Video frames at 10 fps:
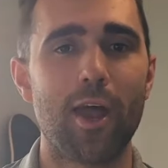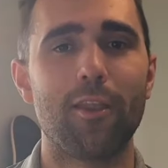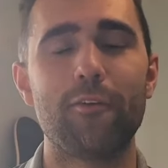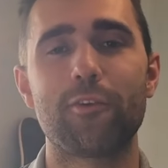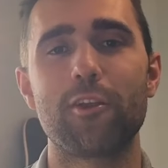I'd
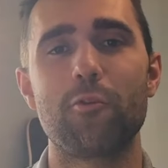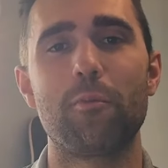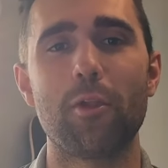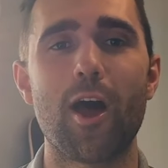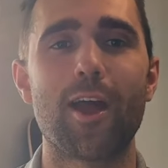love for you to
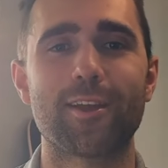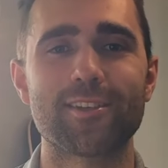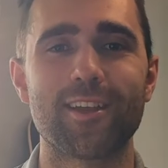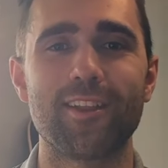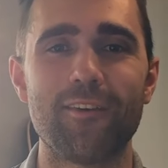apply
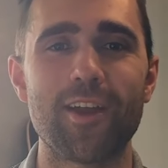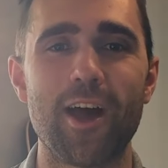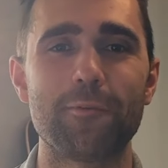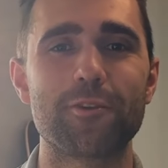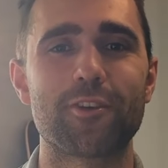because I'd love to
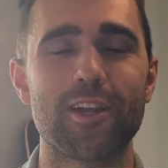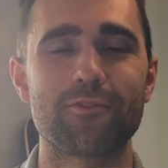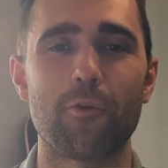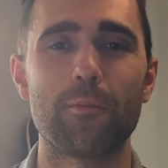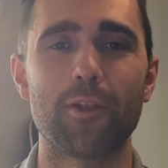help you
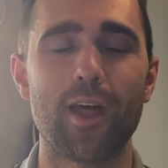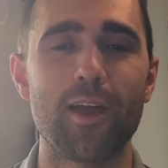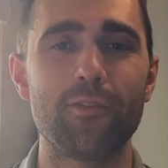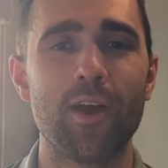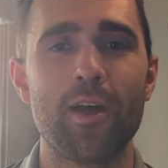transform your
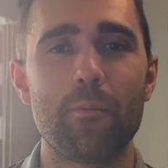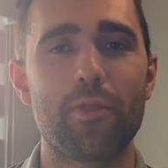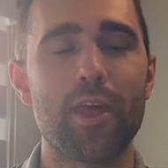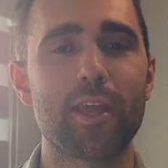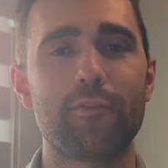life.
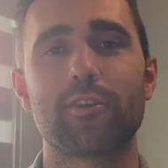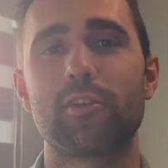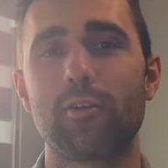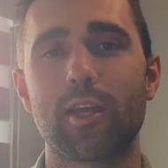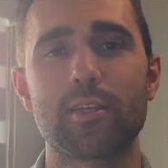But thank you for
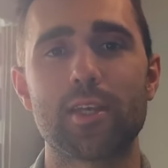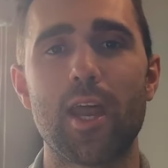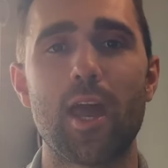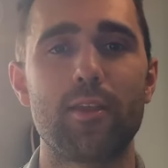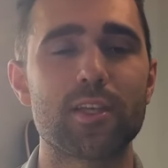tuning in
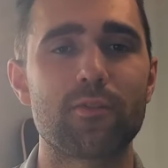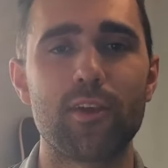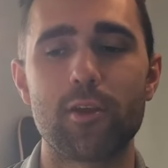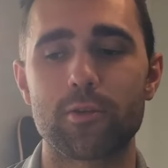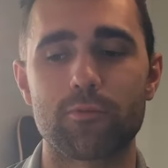today. This
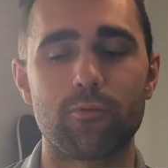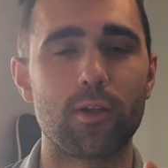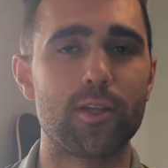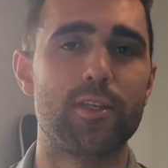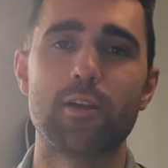video is
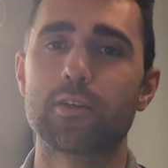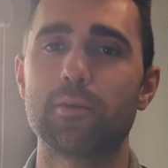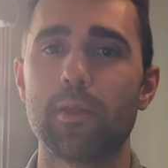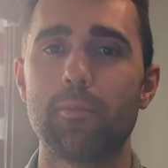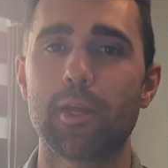really dear
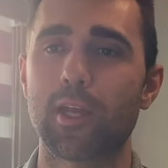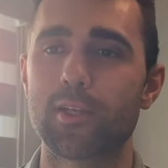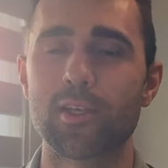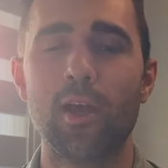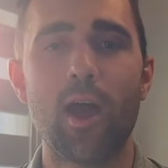to me
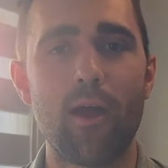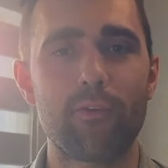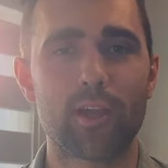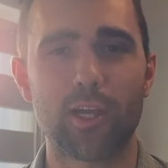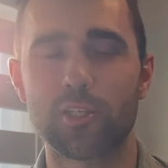because I
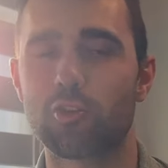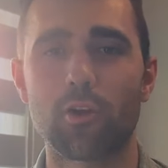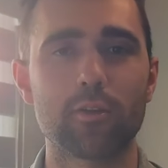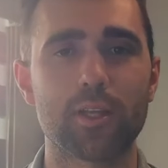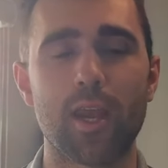feel like I
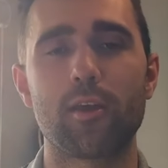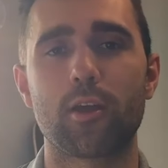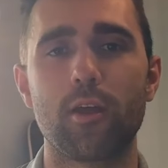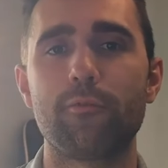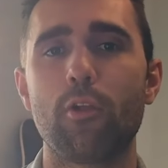struggled getting
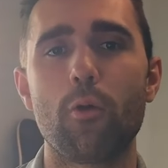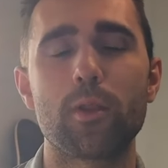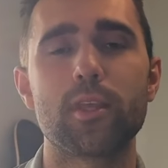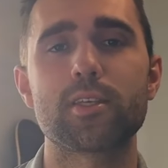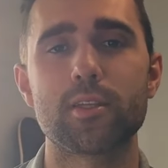a good flow
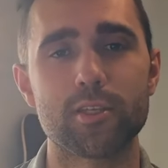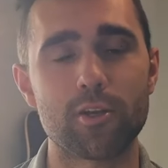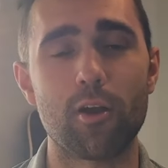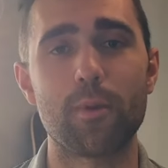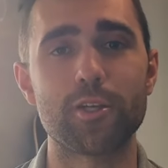with this at the
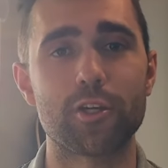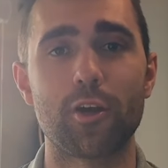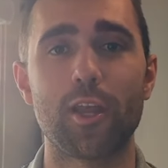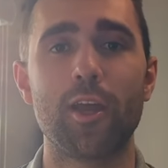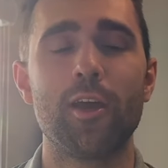start of my
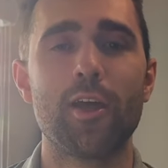journey.